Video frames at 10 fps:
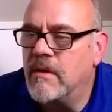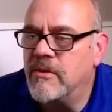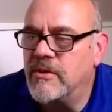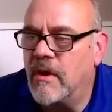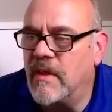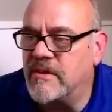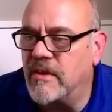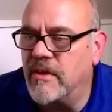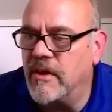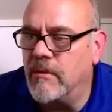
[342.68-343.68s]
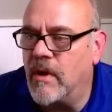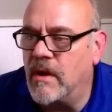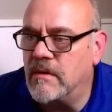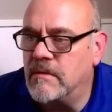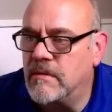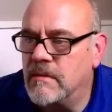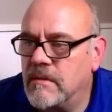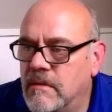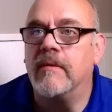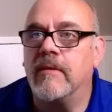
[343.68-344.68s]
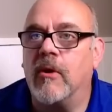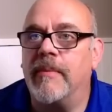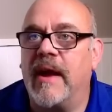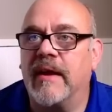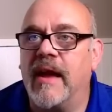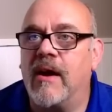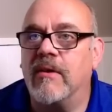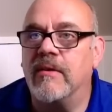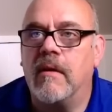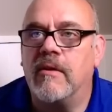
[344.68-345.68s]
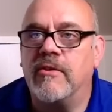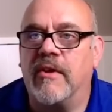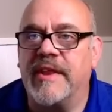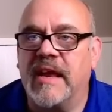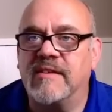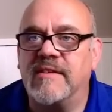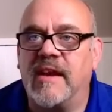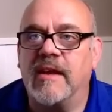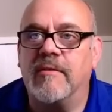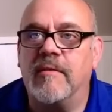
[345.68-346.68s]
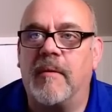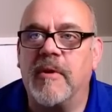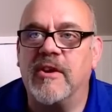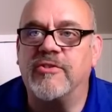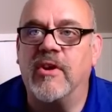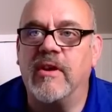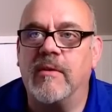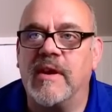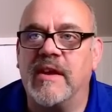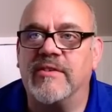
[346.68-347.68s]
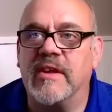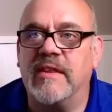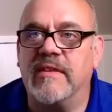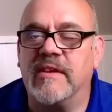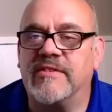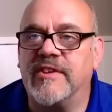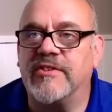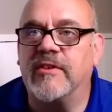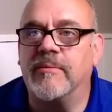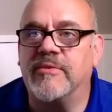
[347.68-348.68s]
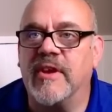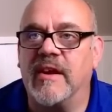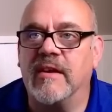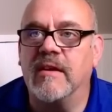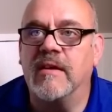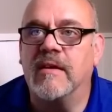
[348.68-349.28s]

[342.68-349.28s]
So let's continue on. Let's go back out. So the next setting I'm going to show you is in the system setting.